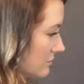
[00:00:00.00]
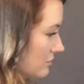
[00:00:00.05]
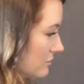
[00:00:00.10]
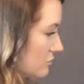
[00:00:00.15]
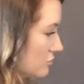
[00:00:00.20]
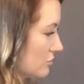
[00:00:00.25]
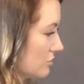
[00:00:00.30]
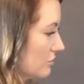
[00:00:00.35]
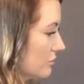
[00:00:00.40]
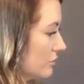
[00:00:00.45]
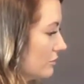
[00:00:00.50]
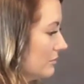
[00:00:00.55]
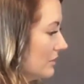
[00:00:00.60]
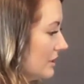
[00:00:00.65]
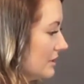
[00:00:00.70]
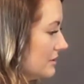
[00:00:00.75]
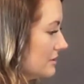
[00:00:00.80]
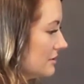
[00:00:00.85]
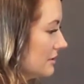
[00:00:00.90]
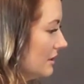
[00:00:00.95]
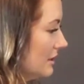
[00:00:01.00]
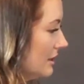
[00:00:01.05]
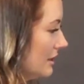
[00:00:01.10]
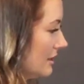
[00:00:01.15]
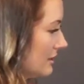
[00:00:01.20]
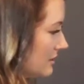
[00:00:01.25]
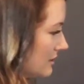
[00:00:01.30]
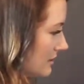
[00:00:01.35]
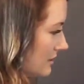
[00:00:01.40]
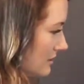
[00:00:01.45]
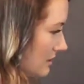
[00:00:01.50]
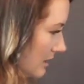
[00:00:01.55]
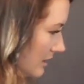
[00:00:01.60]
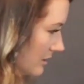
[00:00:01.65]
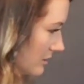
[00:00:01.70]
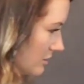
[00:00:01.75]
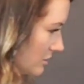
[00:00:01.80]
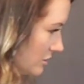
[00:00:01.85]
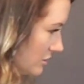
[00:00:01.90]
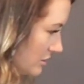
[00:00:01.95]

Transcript: those shoulder blades to touch.